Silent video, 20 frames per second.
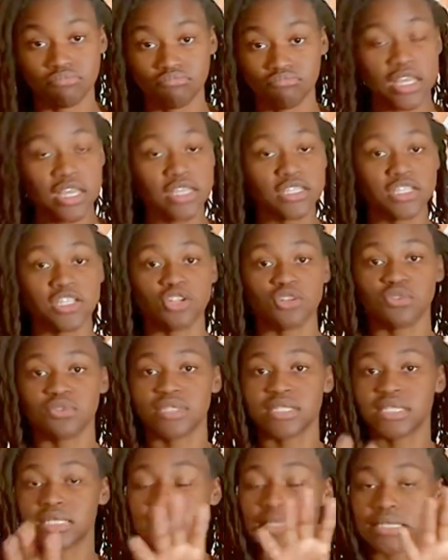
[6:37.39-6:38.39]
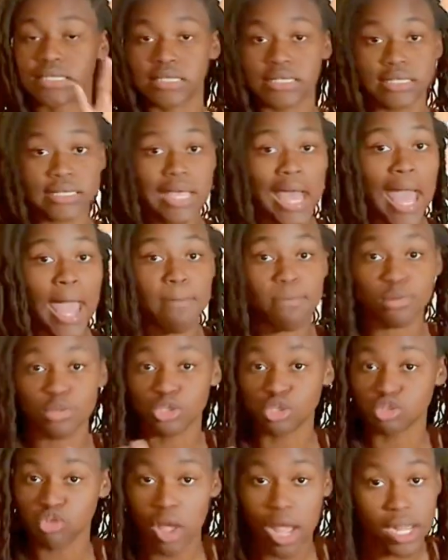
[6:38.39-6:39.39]
These little cyber
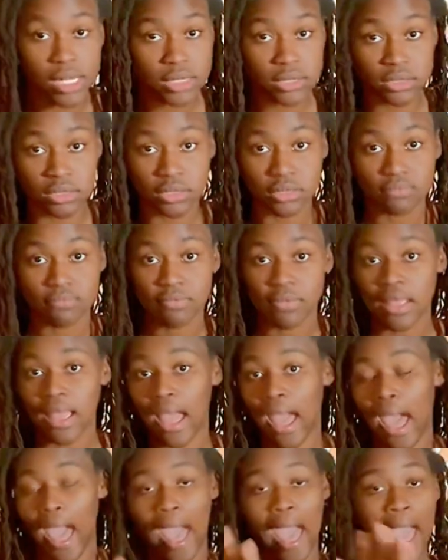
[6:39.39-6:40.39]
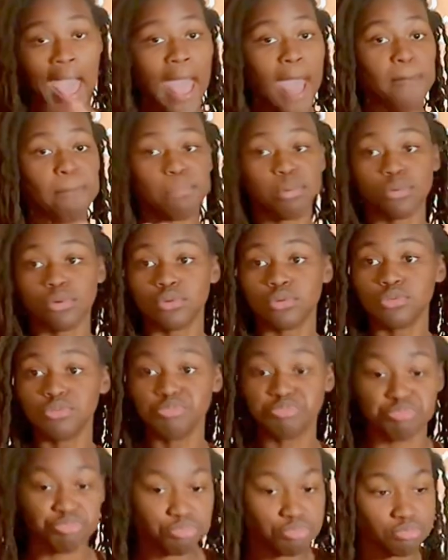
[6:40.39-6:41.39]
trucks, Apple,
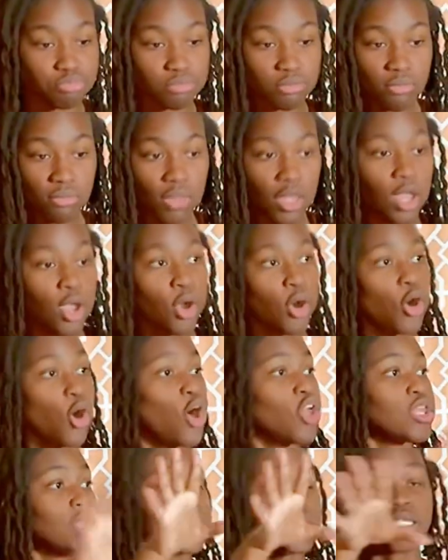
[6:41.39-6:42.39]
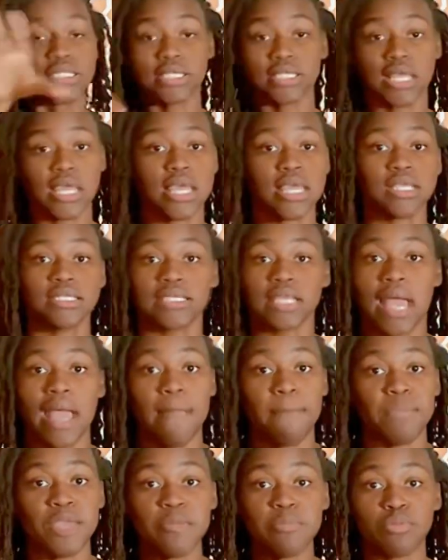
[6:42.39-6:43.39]
all of these things
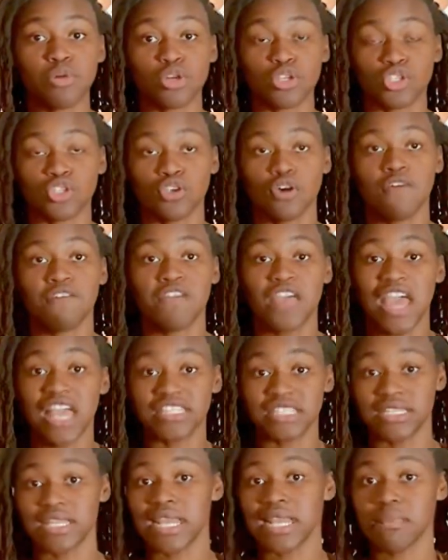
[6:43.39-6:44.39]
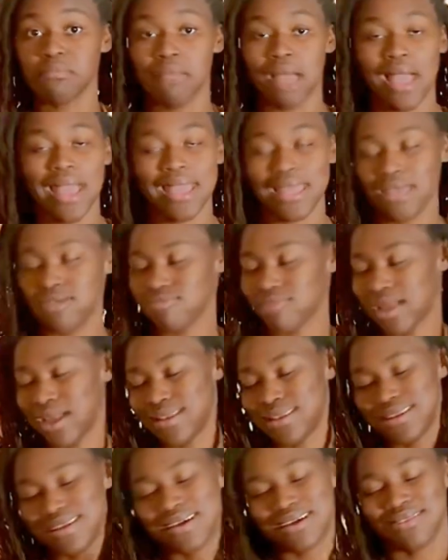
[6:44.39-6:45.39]
that people are so fascinated by, ain't
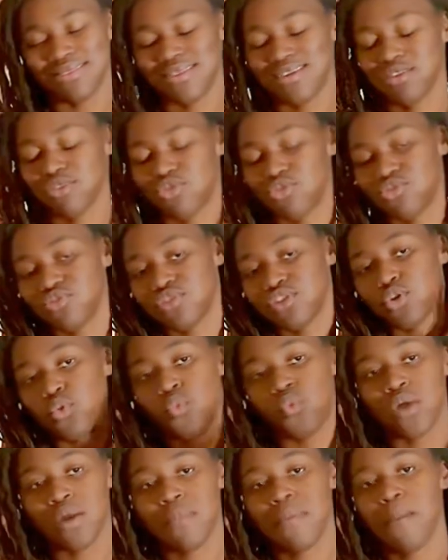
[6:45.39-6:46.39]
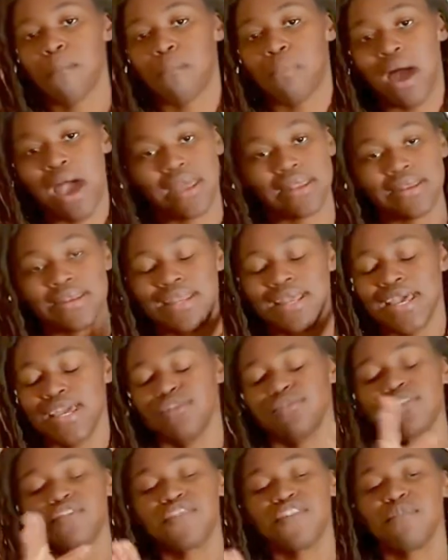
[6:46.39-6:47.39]
got nothing on the woman body.
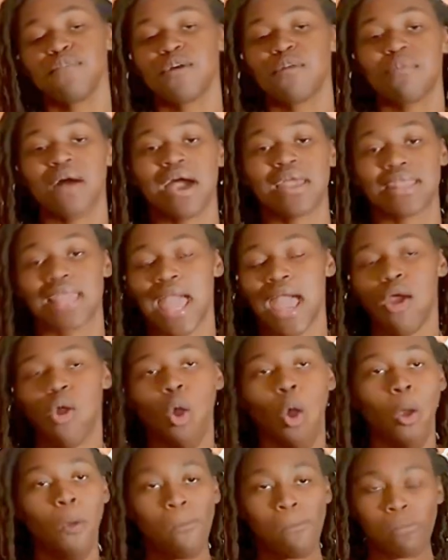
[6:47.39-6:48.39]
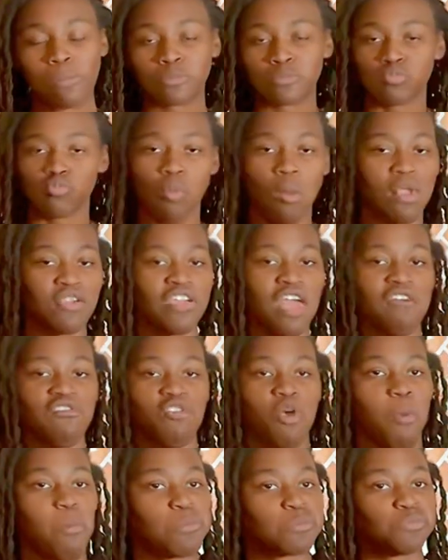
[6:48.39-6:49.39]
Nothing on the female body at all. Never.